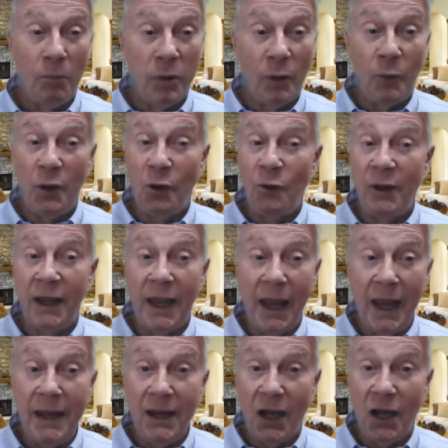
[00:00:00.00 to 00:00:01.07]
but we only
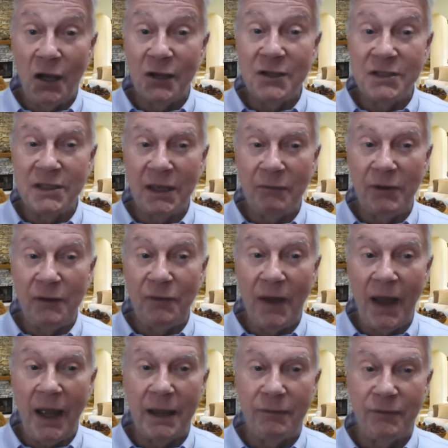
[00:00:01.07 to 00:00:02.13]
gained one hundred
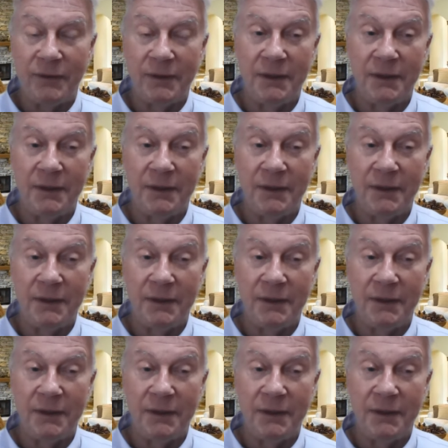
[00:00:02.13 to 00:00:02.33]
seventy-five.